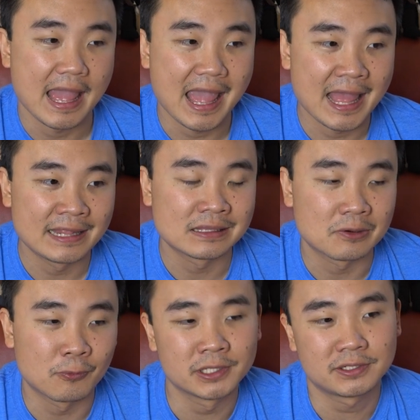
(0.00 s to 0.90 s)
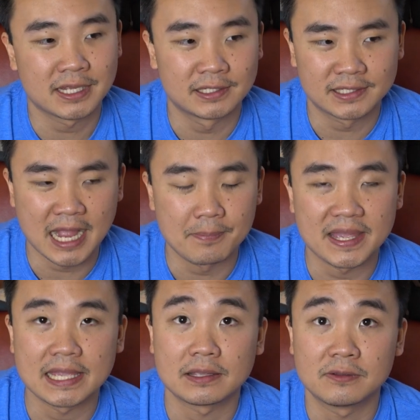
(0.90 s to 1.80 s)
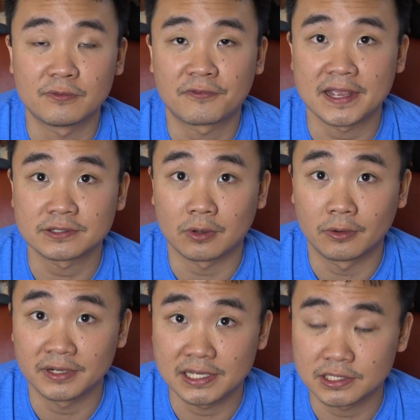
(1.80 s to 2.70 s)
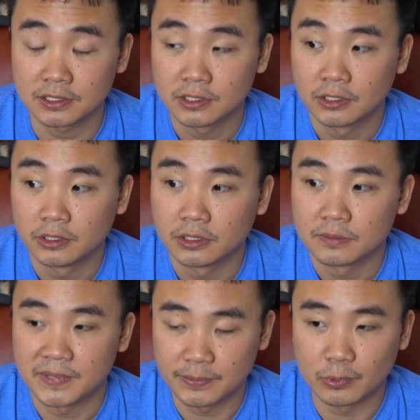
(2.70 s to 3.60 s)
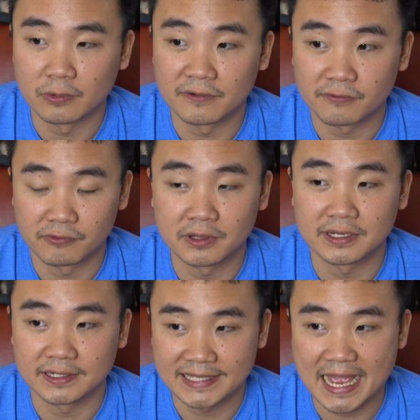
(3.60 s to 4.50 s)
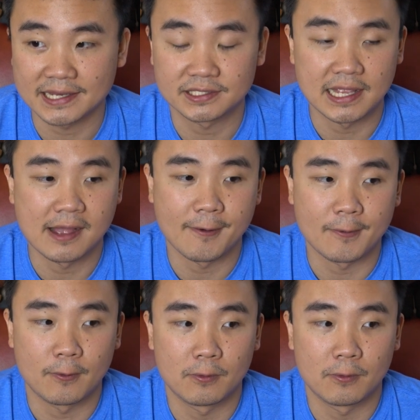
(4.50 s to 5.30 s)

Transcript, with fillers: And once you get to the top eight, you face all these people with really good decks. Now,